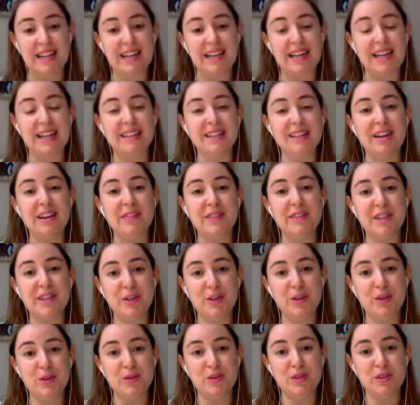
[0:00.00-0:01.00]
And I love that you
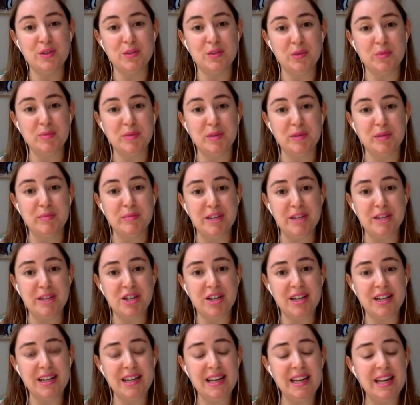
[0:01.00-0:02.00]
use the word
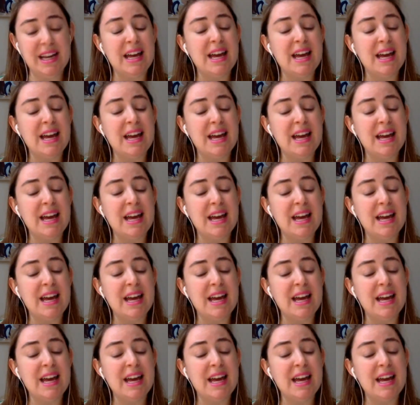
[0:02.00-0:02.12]
permission.